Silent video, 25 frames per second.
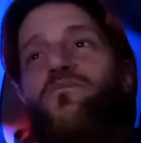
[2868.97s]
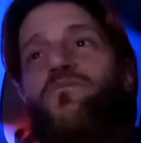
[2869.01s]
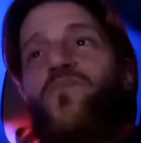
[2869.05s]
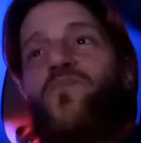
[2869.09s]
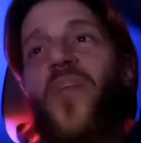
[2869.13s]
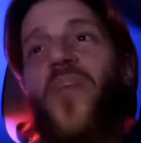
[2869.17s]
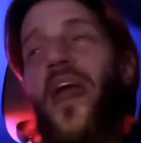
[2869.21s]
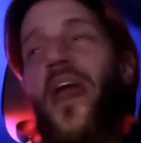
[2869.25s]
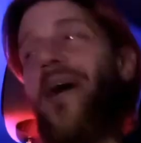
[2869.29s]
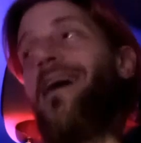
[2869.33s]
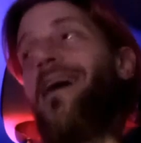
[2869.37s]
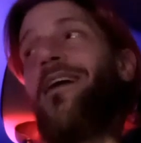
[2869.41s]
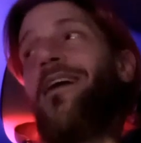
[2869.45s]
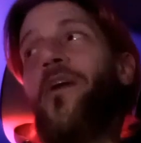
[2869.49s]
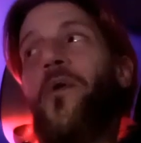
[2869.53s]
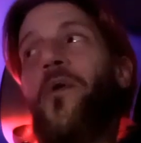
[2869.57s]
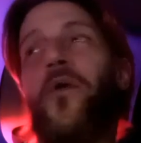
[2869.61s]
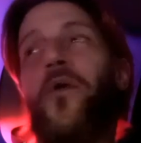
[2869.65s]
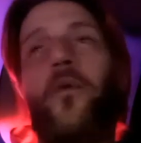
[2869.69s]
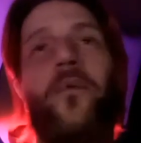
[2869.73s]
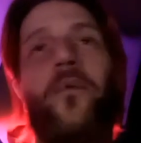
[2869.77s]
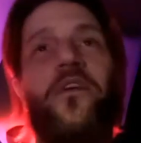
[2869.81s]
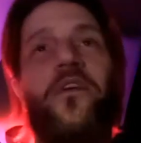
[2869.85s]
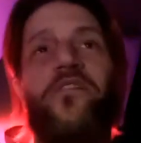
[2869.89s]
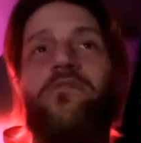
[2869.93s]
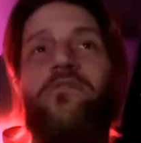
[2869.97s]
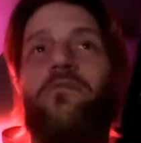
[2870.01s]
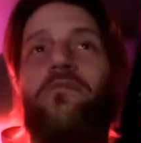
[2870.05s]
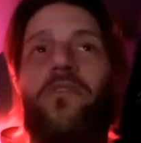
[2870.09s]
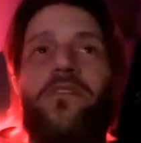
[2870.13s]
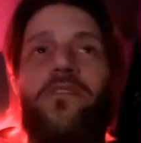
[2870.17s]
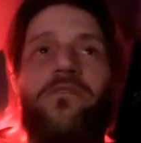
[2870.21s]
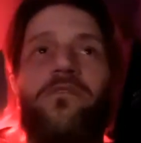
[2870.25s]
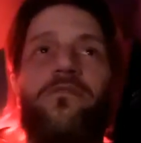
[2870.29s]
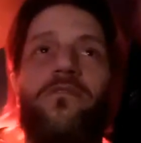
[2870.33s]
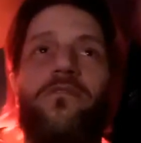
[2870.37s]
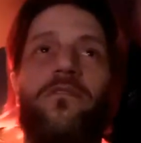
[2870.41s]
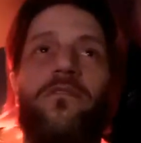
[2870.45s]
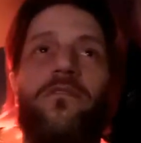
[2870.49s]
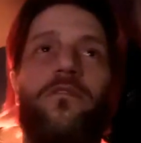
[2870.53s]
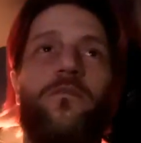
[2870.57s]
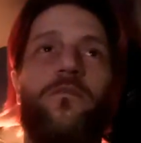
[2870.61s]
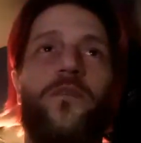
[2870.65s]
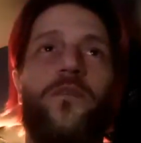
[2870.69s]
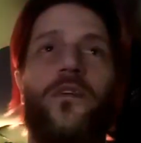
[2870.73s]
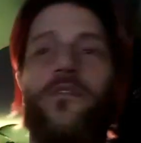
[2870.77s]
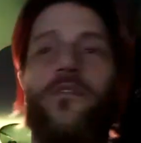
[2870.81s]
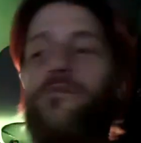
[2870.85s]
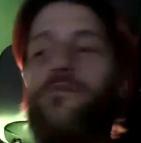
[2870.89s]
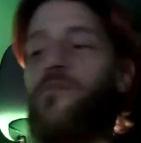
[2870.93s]
But like, I know nobody's going to do it
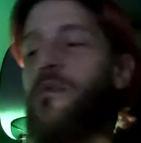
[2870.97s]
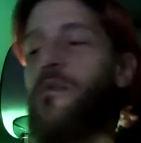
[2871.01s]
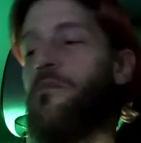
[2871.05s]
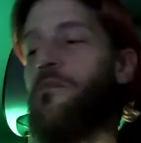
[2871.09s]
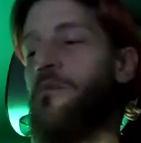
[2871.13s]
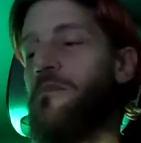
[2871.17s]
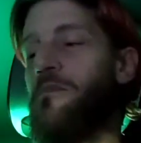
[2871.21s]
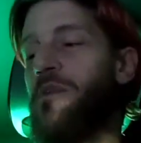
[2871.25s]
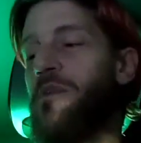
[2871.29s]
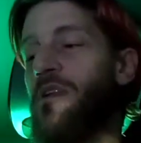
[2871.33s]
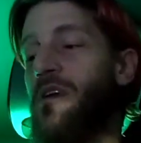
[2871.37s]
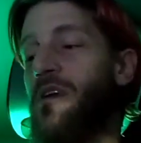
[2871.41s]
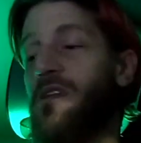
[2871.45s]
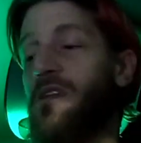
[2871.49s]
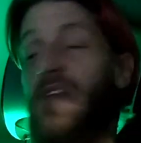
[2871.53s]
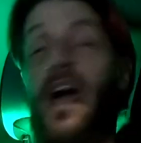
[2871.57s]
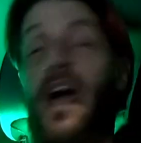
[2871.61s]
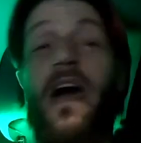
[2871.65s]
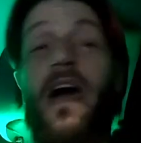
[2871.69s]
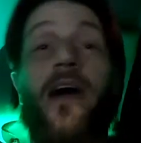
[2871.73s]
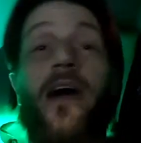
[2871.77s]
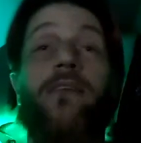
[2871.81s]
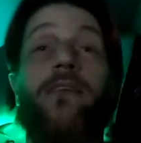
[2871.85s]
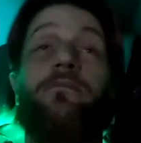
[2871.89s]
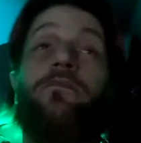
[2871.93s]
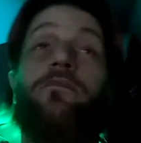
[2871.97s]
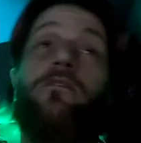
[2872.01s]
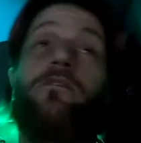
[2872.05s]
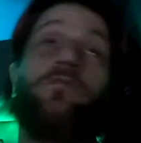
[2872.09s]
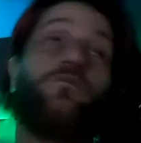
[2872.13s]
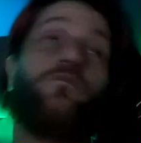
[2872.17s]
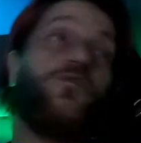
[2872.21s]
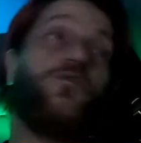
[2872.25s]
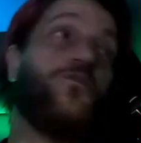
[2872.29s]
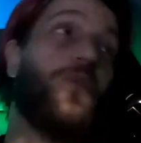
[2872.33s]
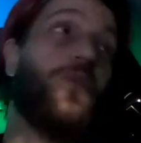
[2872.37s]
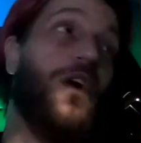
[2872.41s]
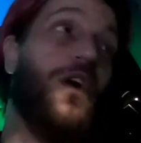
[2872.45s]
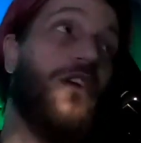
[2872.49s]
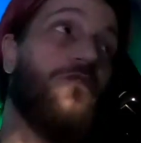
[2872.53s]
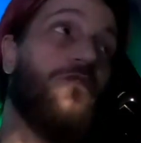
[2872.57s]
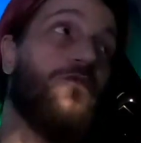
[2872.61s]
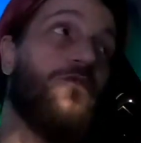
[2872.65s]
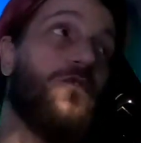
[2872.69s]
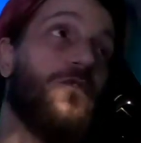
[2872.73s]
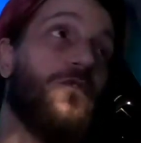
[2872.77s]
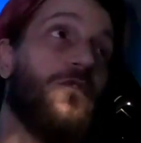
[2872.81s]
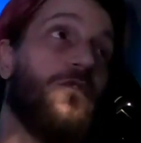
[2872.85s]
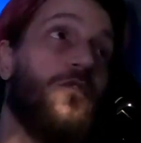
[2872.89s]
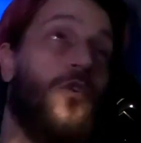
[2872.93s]
because people will be like, that's
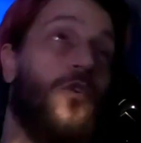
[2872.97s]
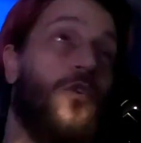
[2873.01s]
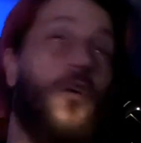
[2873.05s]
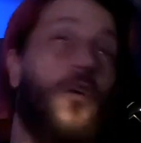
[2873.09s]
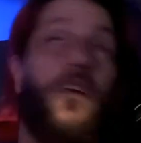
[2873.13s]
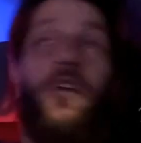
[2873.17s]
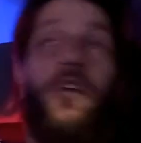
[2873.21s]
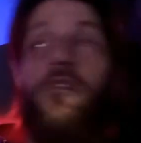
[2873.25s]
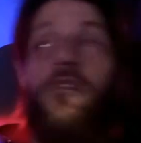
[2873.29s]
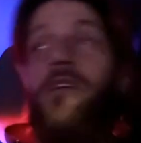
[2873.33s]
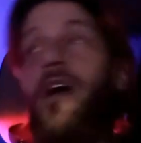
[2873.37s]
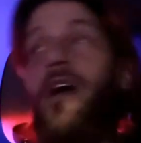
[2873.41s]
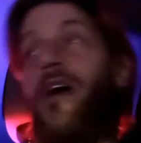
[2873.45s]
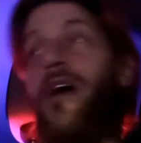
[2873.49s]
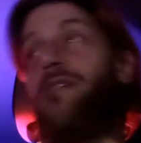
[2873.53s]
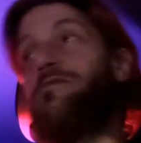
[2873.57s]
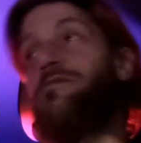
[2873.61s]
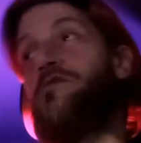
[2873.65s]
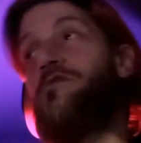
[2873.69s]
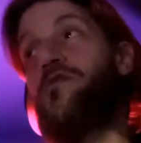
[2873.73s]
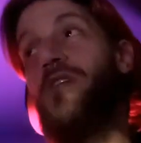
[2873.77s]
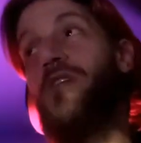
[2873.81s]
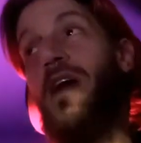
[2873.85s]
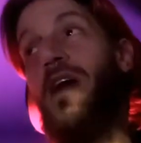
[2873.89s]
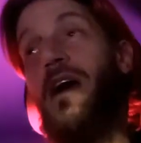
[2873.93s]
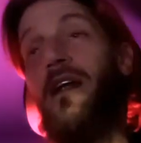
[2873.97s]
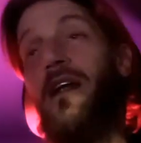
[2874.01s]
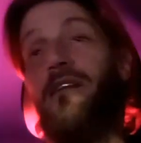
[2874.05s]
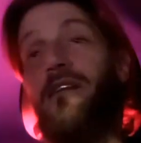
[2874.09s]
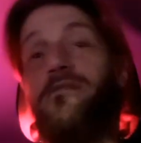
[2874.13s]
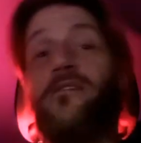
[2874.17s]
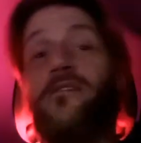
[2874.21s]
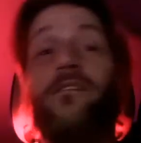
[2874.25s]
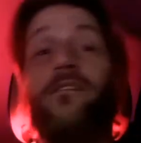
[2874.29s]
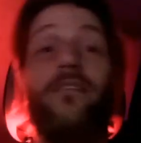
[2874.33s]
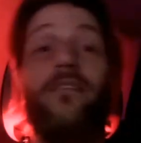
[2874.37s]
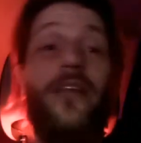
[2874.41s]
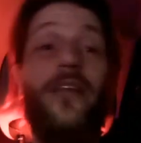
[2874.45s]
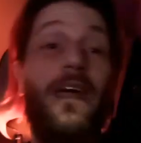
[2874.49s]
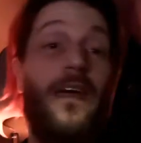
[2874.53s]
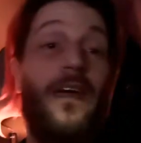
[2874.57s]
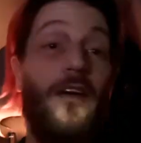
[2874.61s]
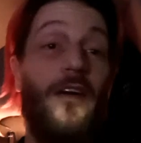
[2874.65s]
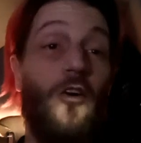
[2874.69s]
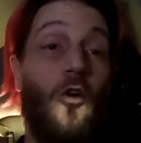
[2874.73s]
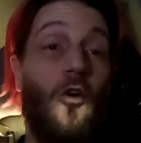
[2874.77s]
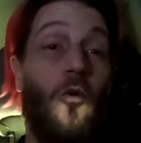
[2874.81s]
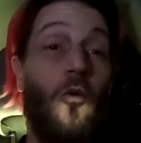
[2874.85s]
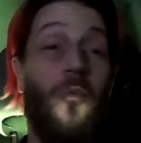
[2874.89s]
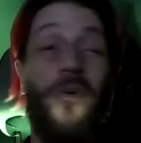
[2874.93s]
disrespectful, or you can't do that, it's
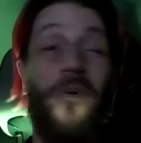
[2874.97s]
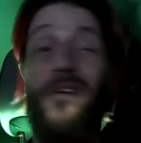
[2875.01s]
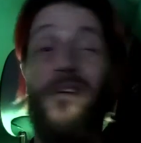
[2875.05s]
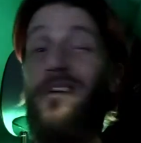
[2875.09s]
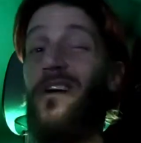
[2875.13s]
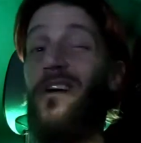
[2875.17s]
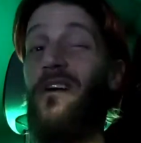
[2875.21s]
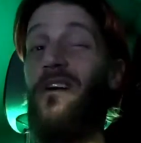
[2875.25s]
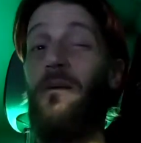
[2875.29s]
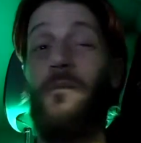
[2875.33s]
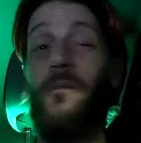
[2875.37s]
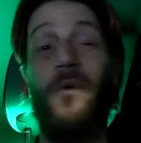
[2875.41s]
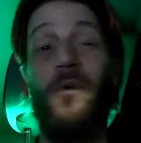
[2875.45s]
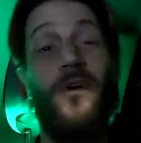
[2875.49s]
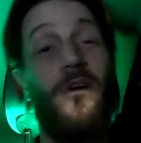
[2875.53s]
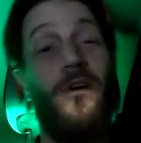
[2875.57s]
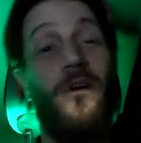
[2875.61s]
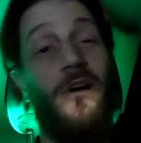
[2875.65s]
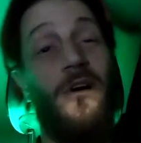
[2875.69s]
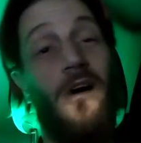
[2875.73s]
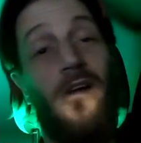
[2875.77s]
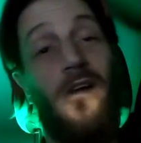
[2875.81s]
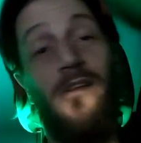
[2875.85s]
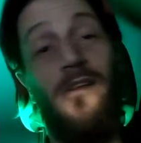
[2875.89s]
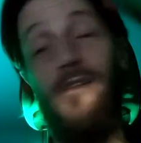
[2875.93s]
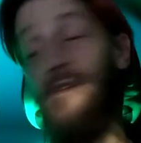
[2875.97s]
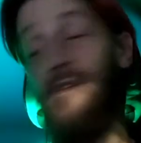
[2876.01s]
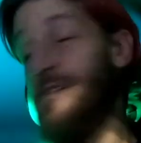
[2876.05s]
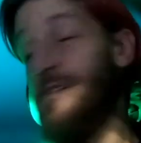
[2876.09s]
illegal. But come on.